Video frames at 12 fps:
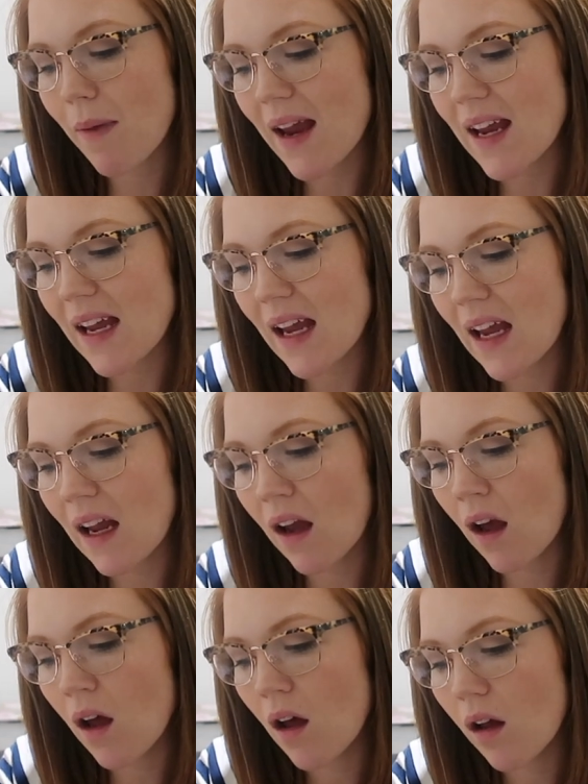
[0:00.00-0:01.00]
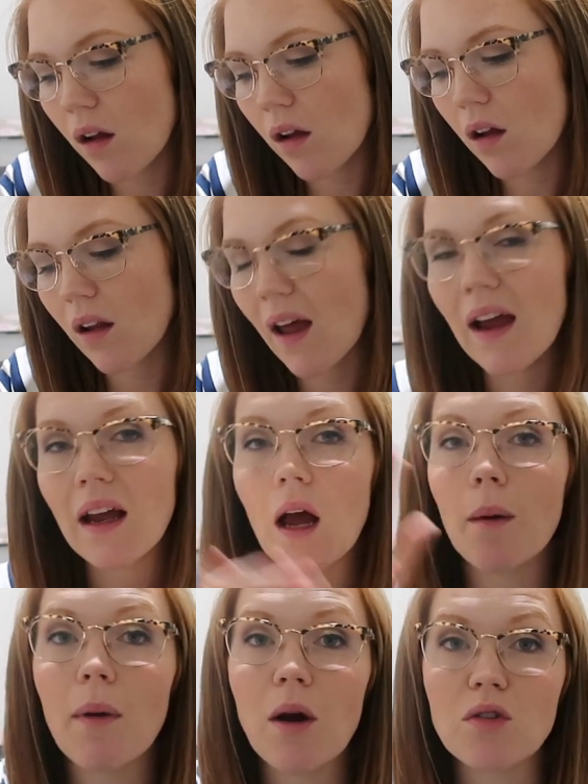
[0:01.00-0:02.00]
making like
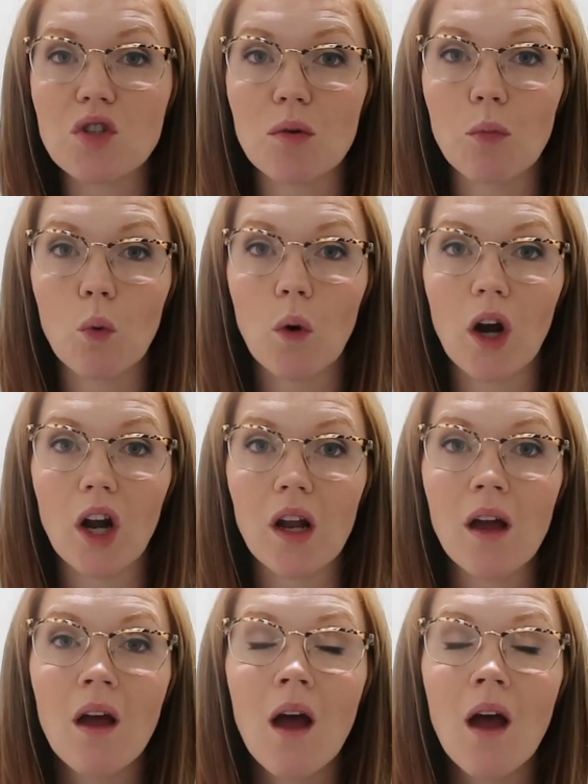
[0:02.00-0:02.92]
a poster board